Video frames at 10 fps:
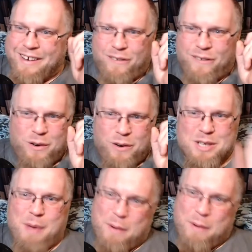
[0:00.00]
Or
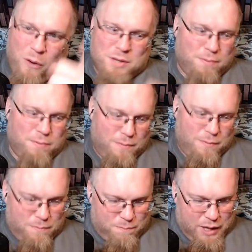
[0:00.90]
does Batman always
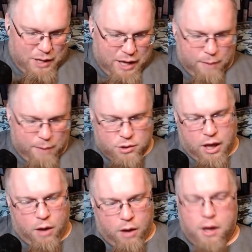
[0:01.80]
play captured
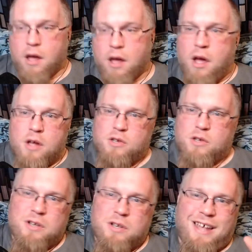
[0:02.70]
that way?
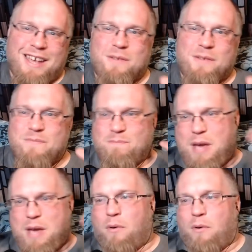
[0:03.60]
So it's like
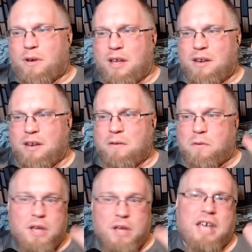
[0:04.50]
people can
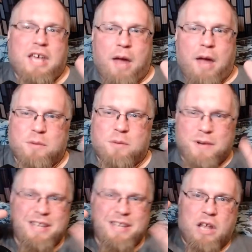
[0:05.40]
think they captured him,
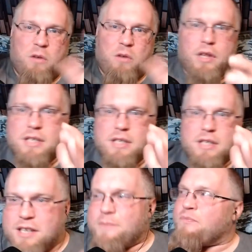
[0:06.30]
but they really
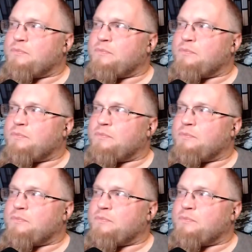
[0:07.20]
didn't.